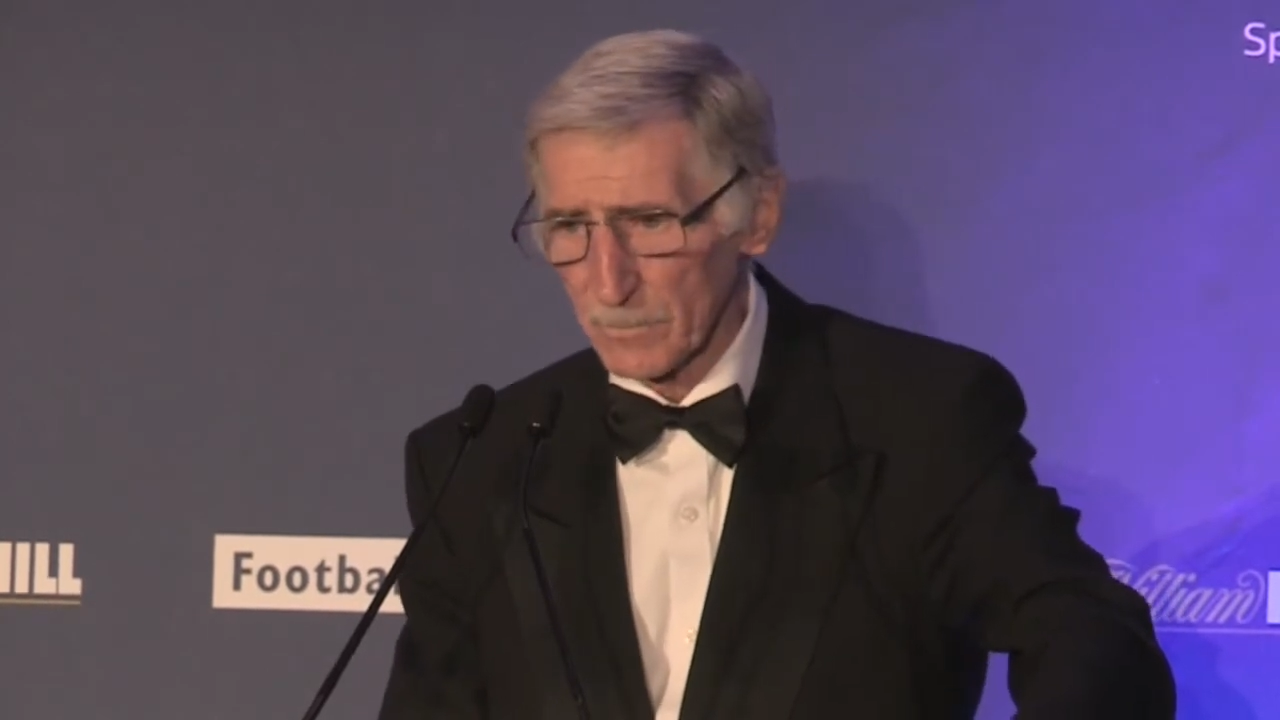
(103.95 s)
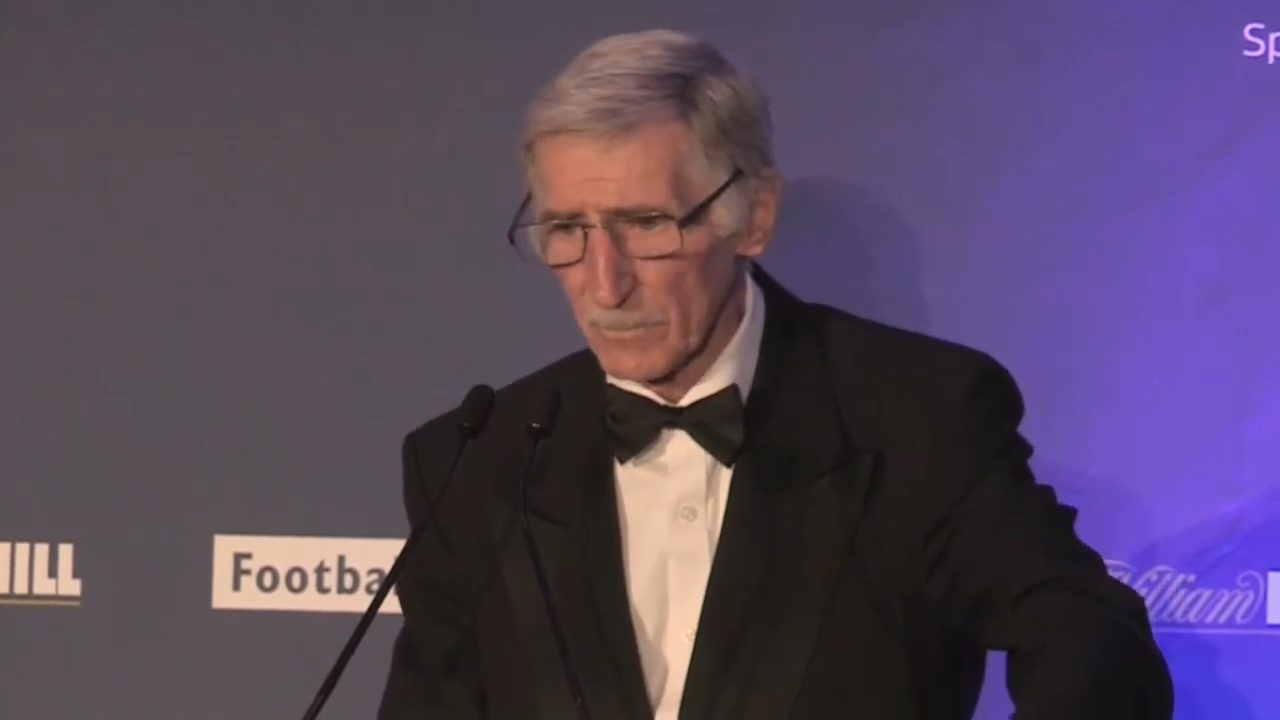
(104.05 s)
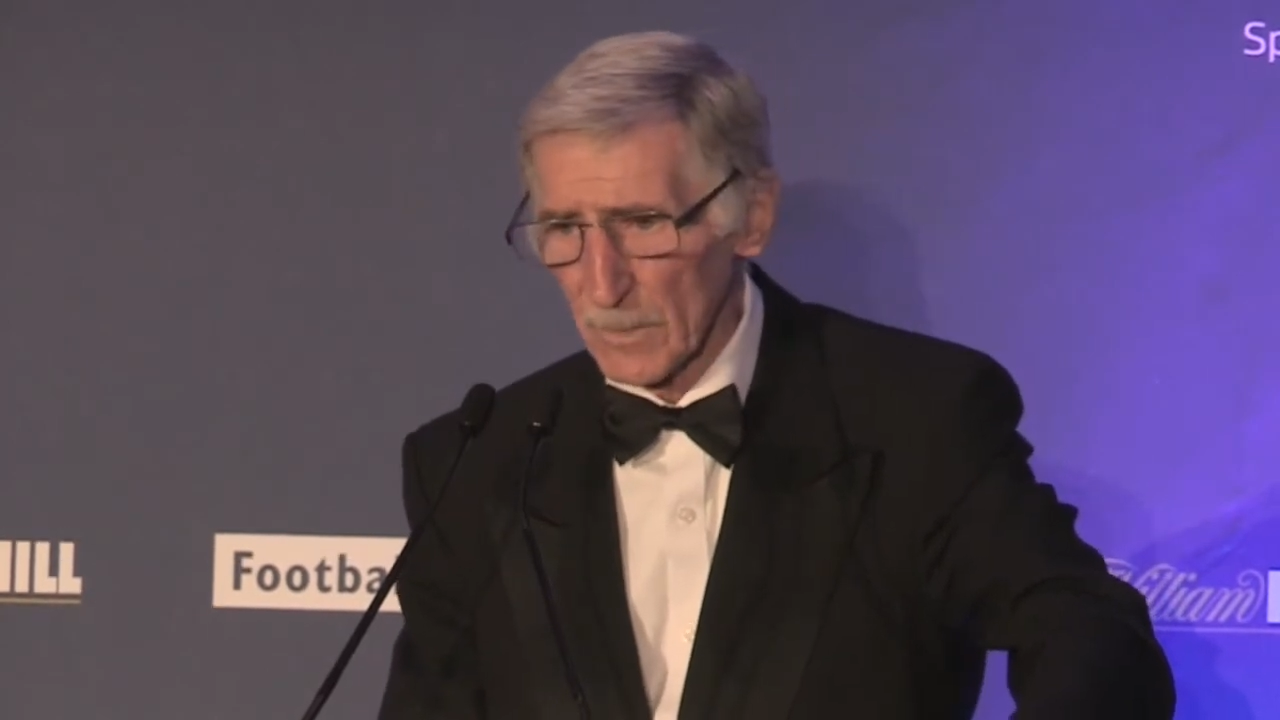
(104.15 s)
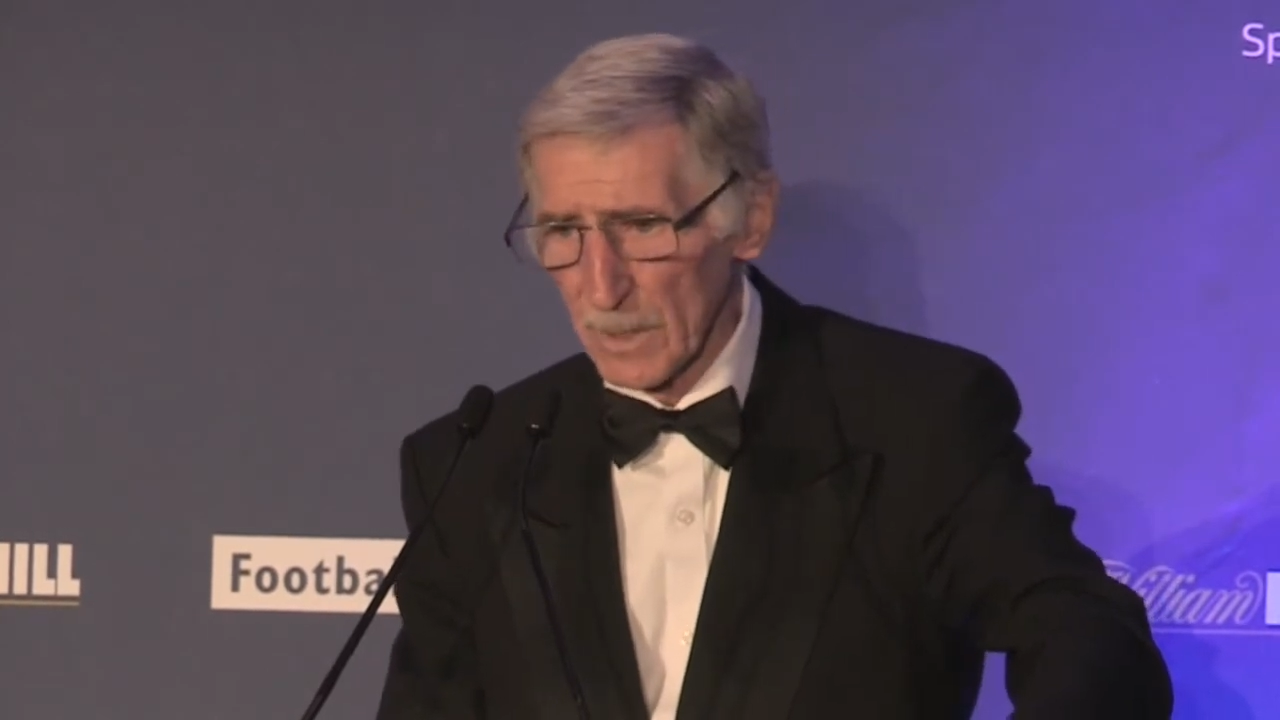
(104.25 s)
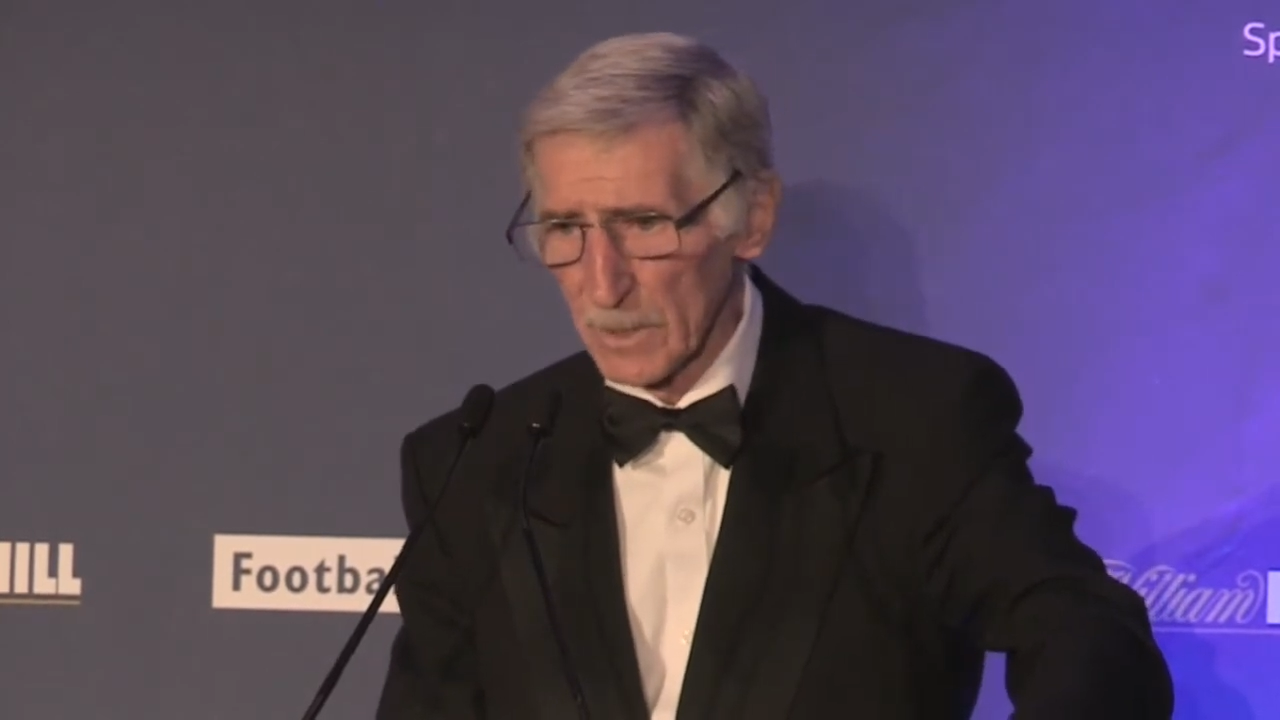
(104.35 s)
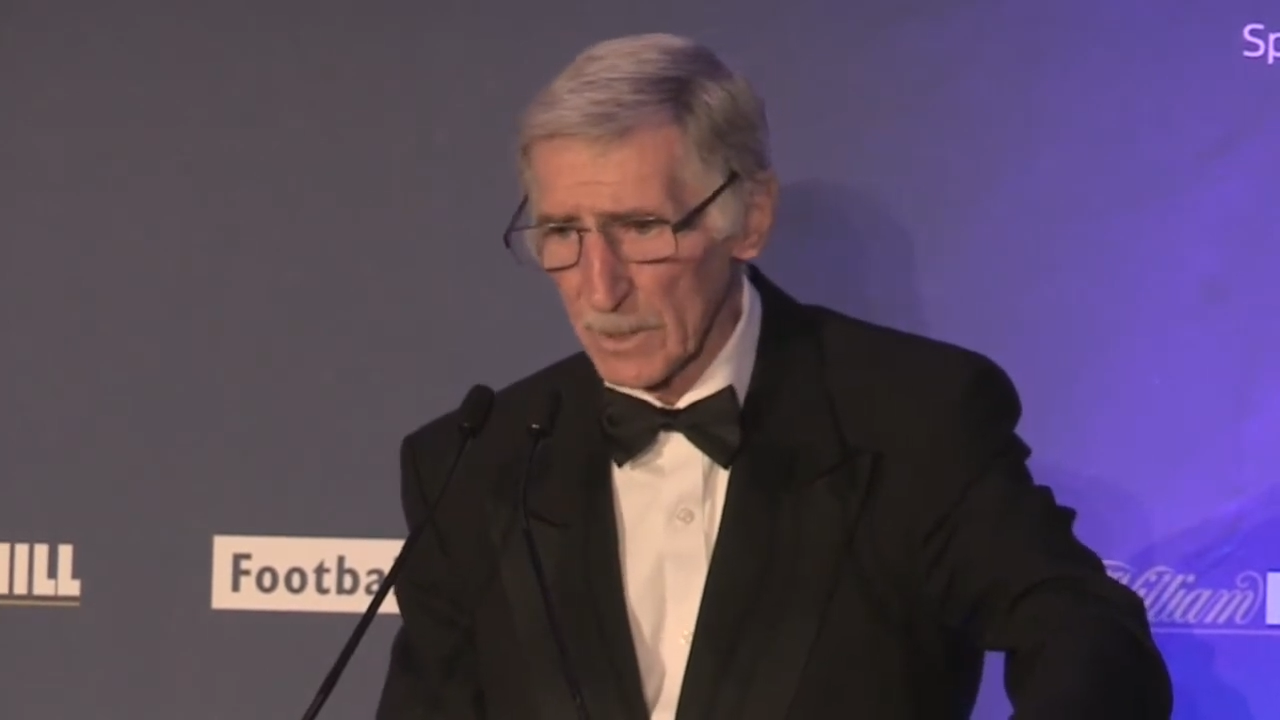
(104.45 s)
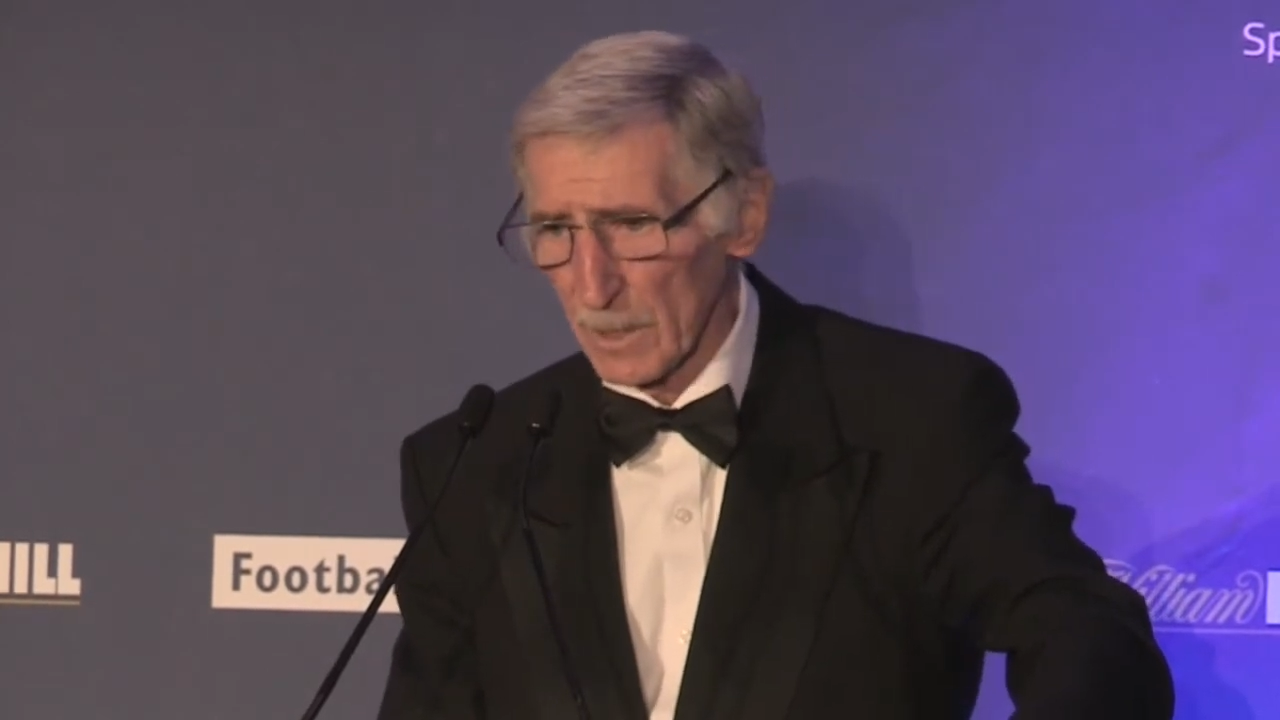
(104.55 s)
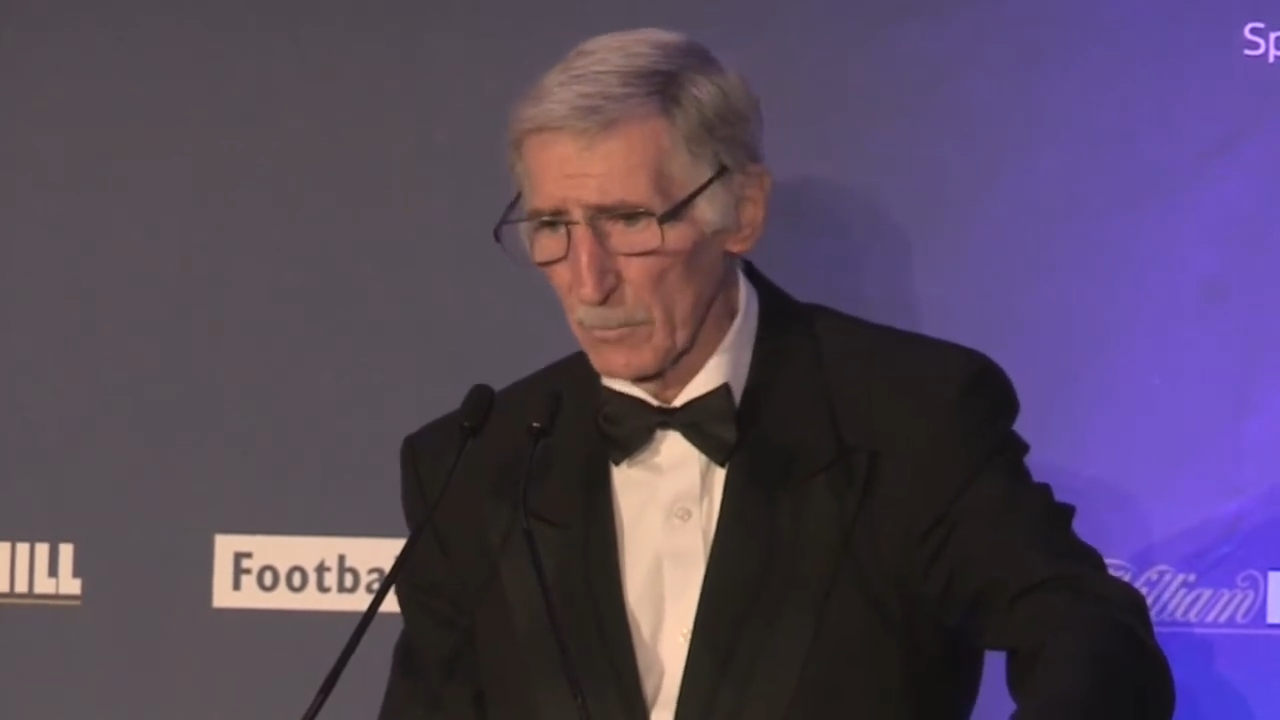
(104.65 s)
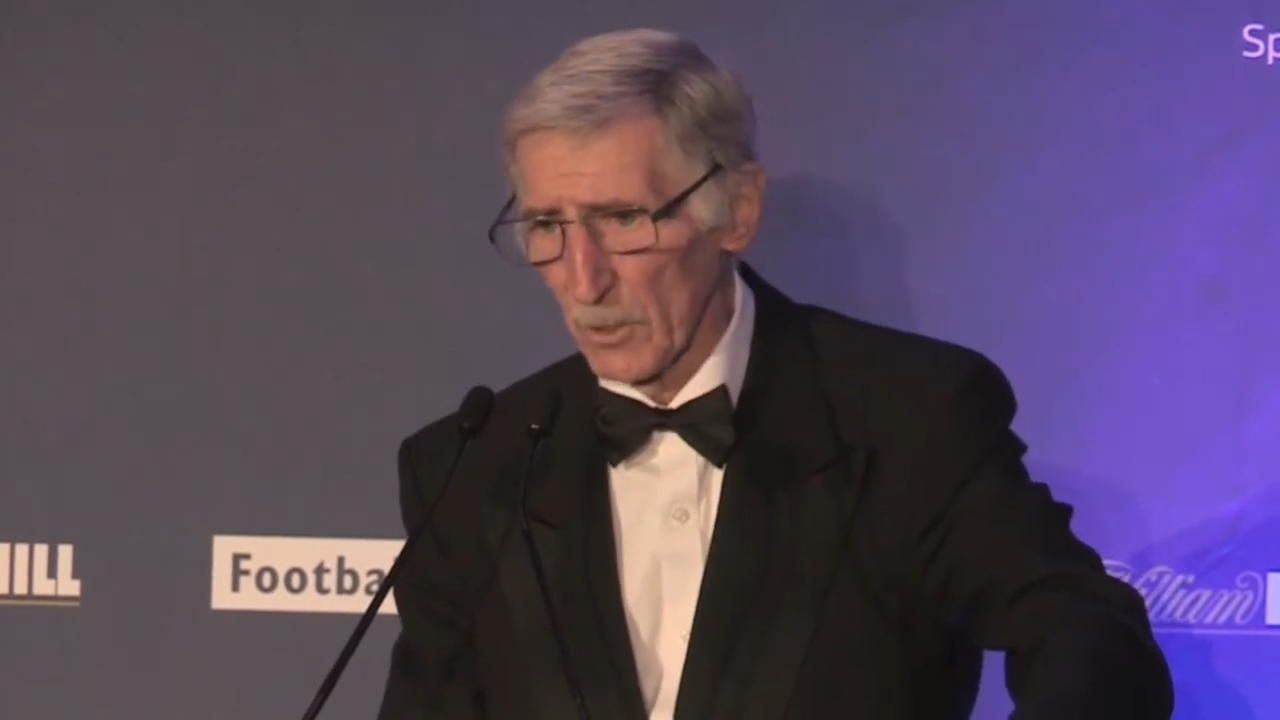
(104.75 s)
Yeah. Kick,